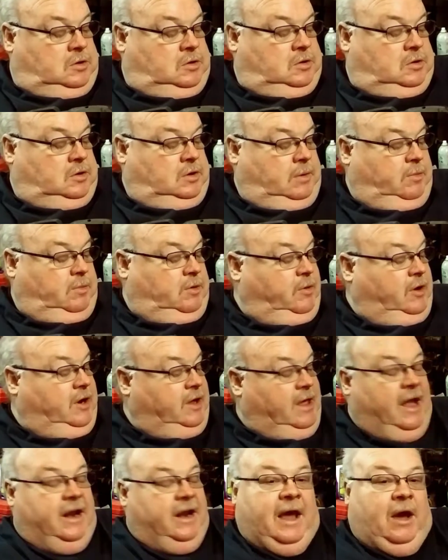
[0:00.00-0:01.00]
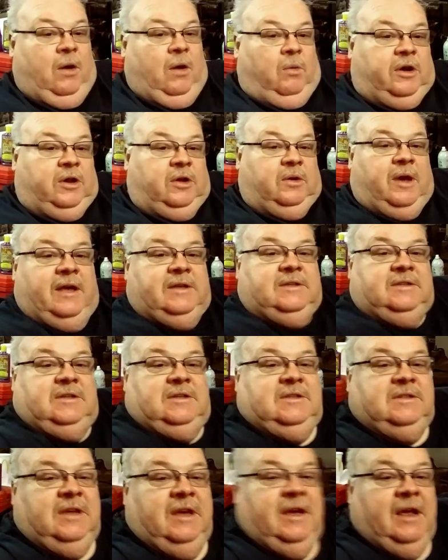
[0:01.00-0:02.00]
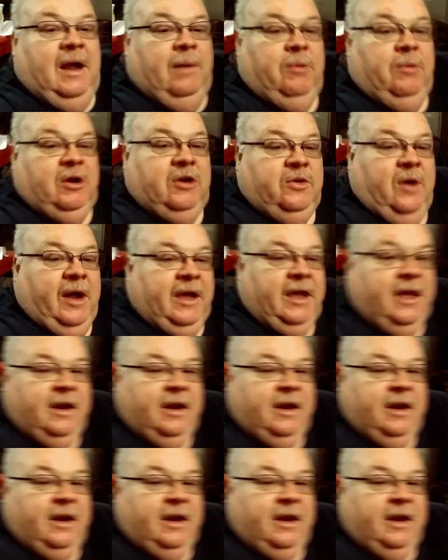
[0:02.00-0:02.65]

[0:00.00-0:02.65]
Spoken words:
let me bring that down where you guys can see it. I'm going to try and get